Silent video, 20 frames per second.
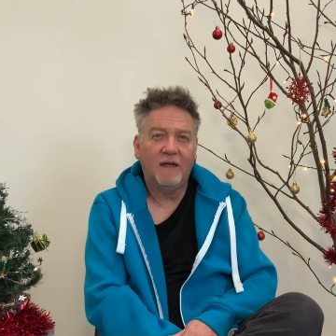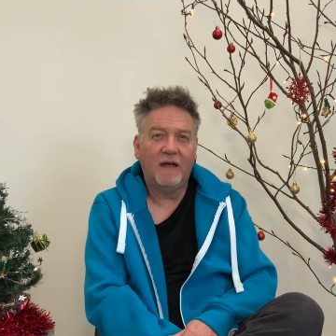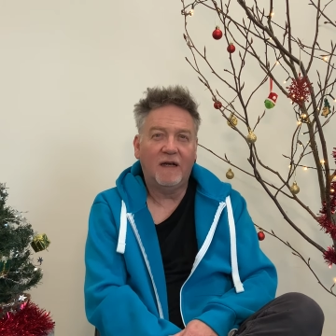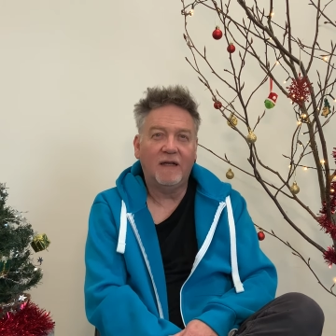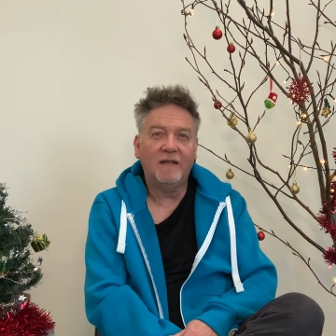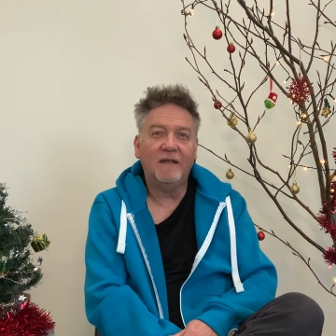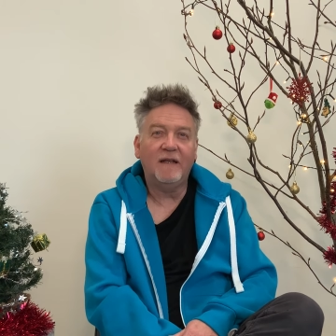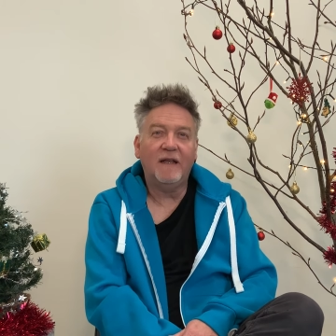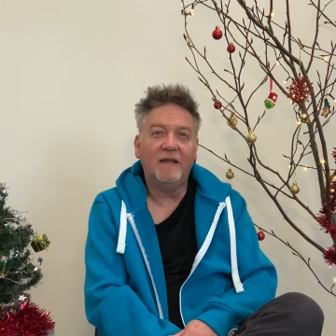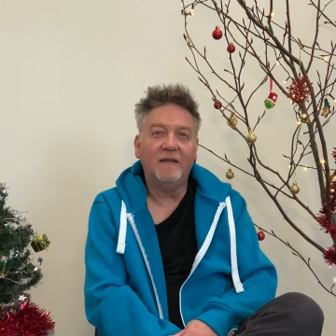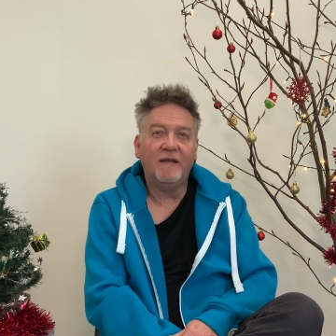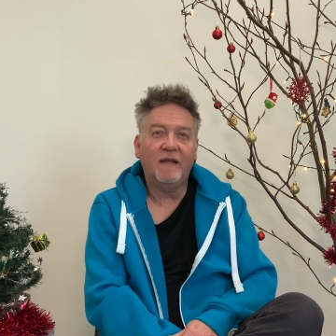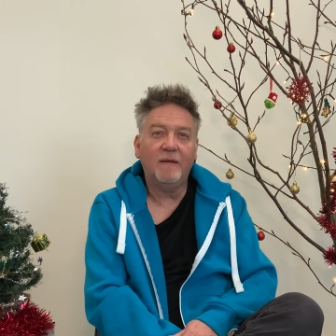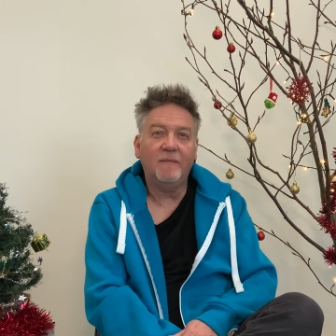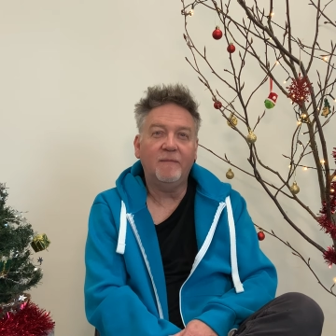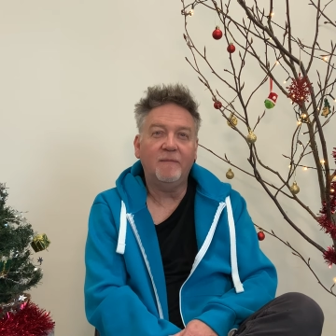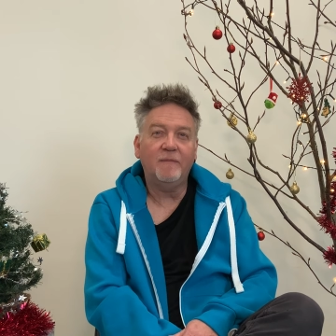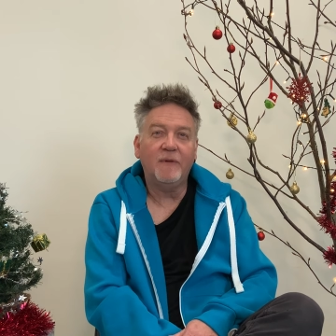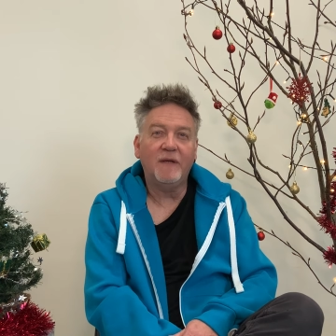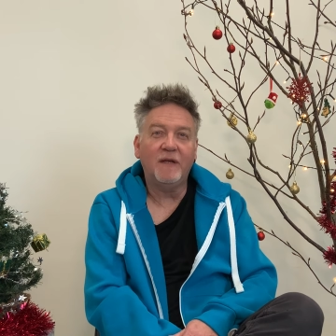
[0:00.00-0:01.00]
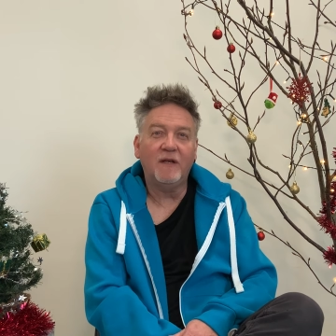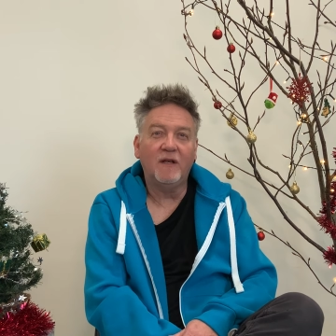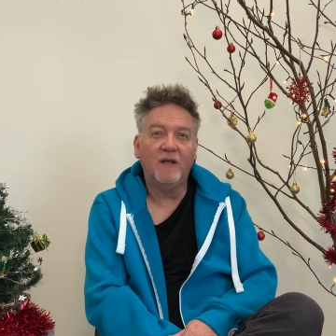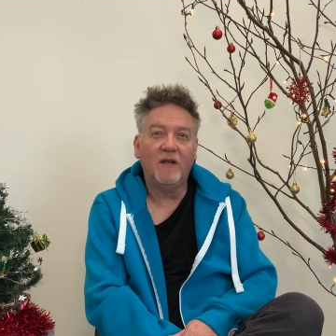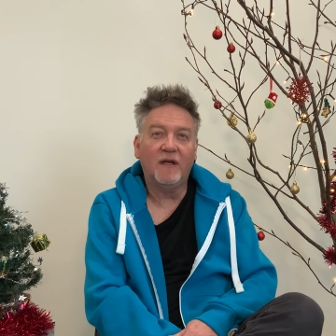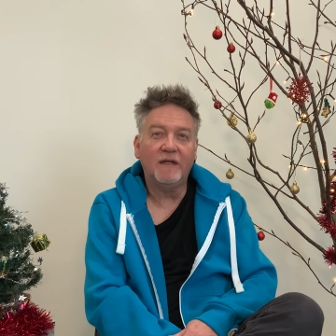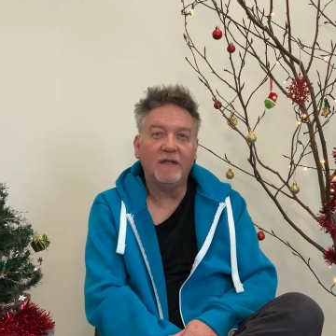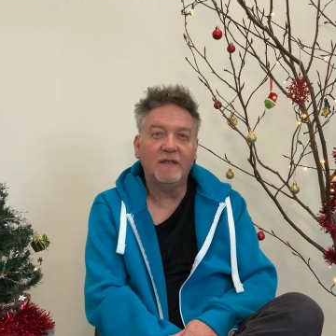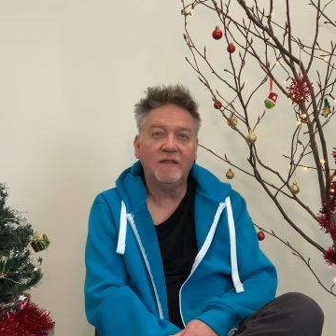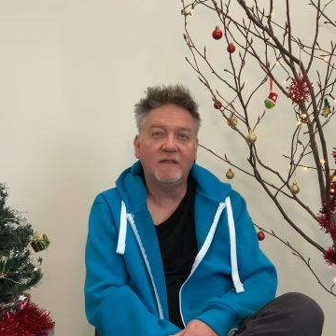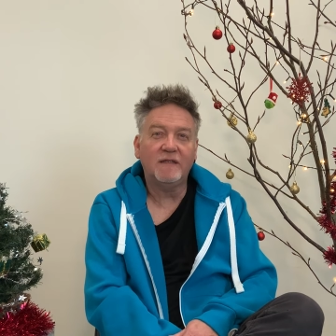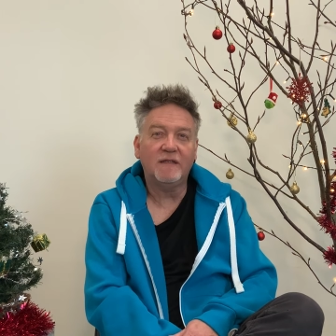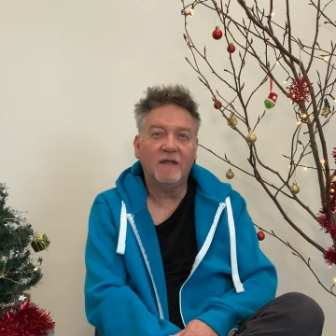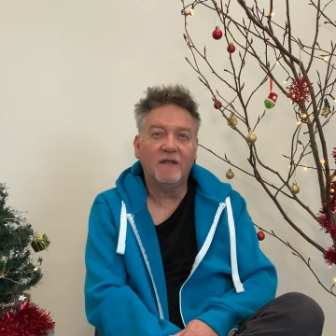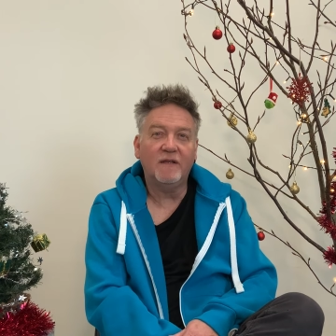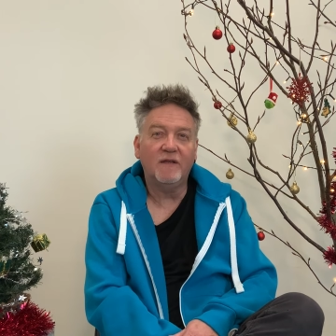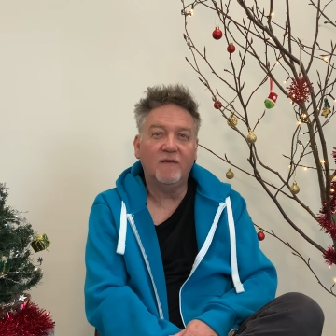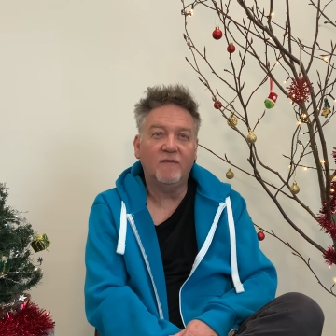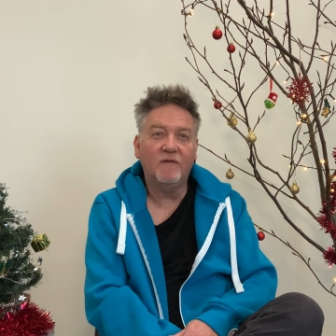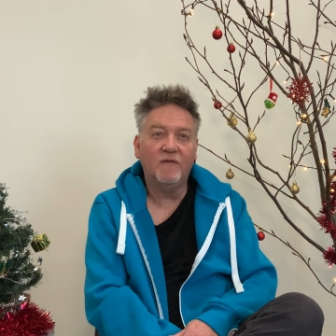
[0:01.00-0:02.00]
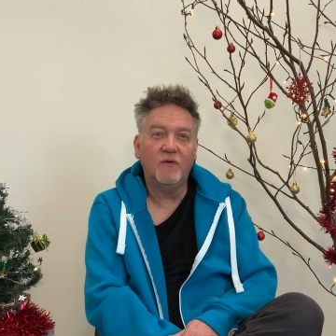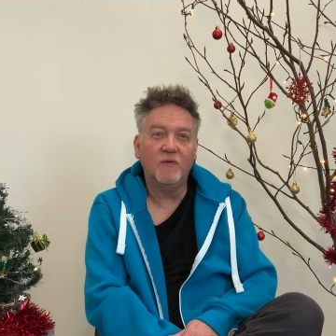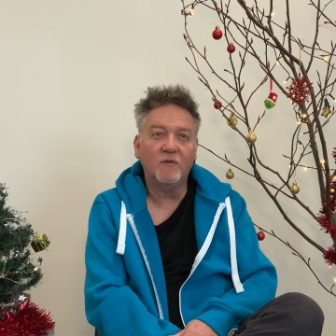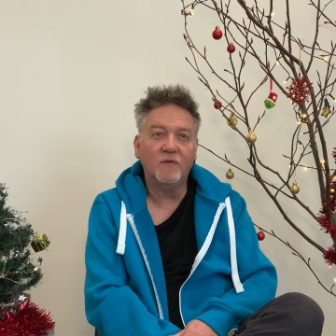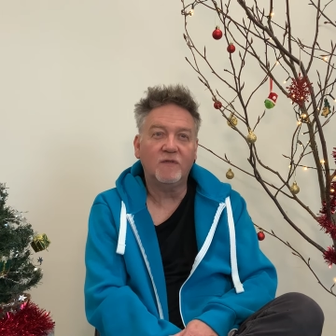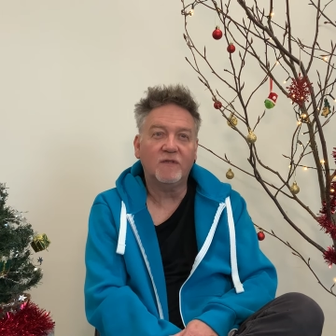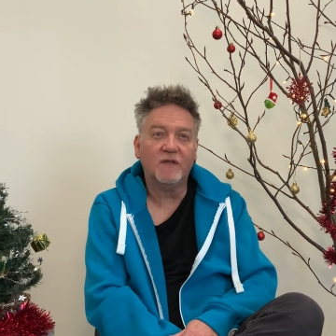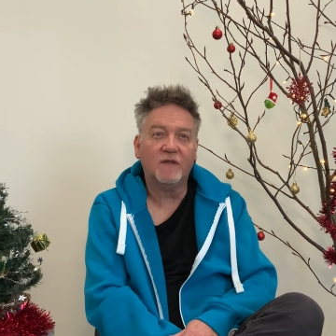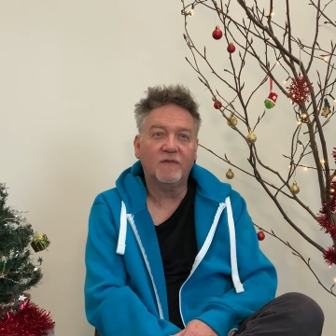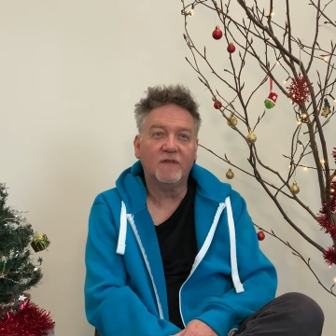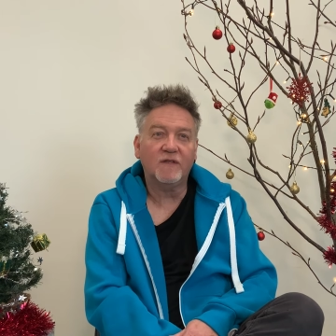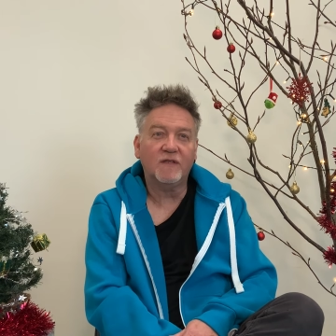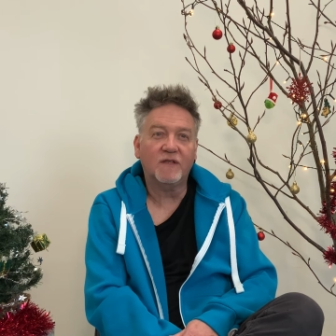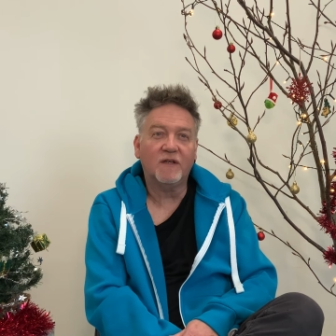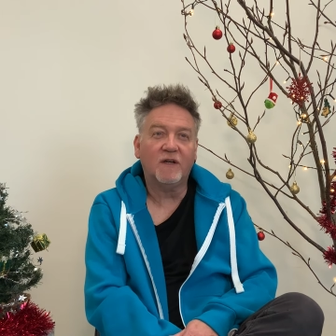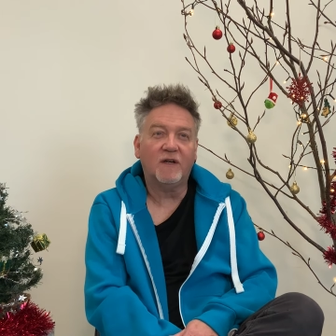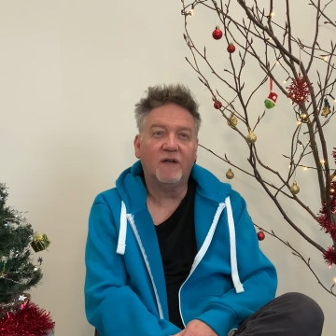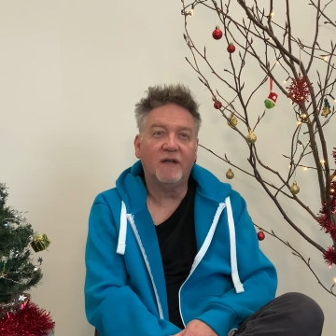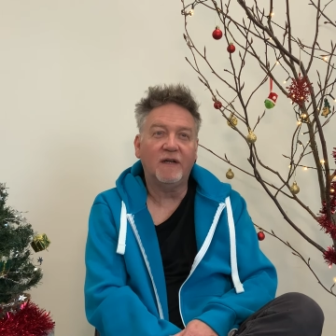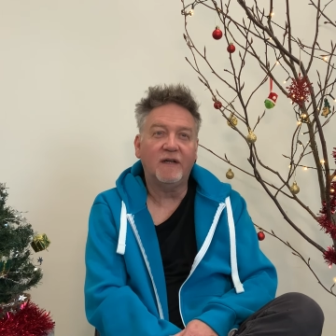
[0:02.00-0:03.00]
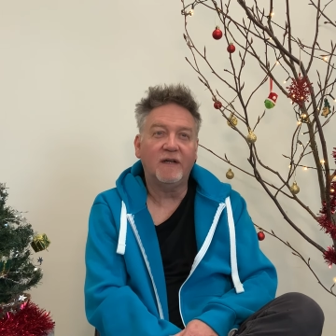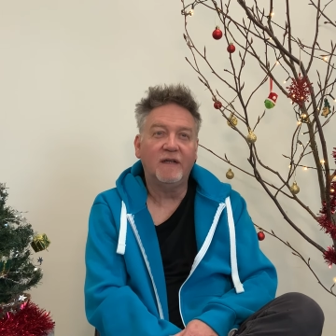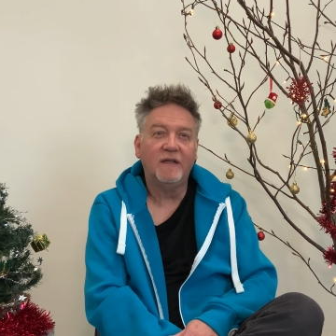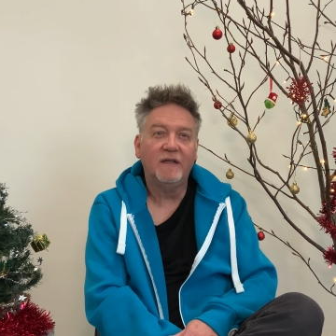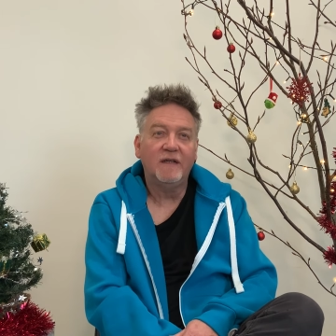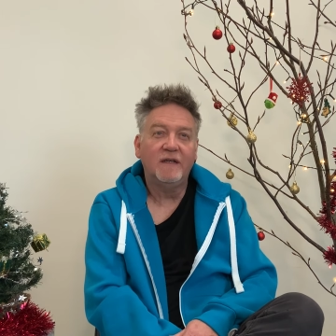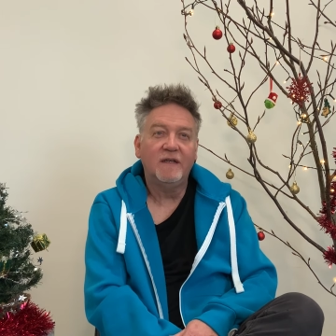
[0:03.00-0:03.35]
and let them be lights in the vault of the sky